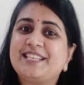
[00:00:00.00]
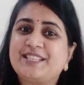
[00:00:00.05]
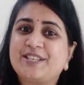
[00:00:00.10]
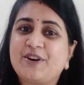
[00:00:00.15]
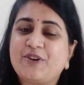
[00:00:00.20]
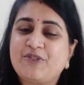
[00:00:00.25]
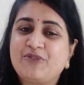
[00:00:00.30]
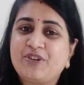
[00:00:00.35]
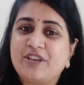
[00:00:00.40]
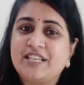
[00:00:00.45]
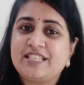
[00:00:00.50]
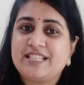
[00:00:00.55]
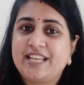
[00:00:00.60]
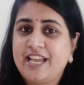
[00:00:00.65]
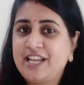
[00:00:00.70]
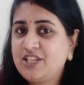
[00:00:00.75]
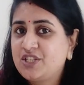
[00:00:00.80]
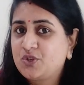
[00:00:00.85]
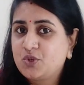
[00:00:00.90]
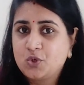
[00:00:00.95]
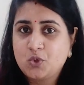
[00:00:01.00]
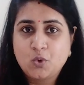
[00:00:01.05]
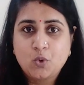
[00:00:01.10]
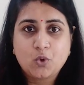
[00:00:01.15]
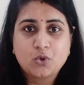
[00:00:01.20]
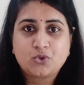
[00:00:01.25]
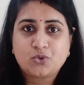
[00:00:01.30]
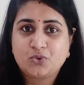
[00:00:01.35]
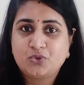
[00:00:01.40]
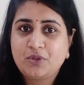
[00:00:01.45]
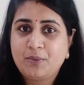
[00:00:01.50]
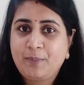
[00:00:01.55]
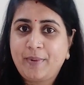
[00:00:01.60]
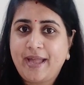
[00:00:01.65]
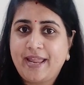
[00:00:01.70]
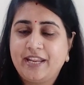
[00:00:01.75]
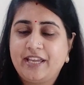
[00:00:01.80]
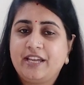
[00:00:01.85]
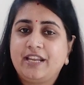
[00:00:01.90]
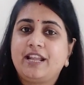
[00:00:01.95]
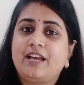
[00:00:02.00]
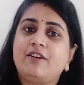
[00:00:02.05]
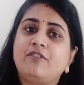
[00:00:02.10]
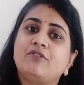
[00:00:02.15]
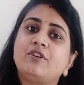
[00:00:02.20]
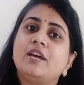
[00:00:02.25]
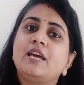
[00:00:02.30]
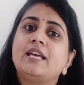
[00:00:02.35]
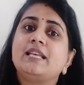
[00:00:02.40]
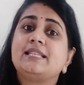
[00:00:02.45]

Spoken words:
surfing stage, you go through the paragraph.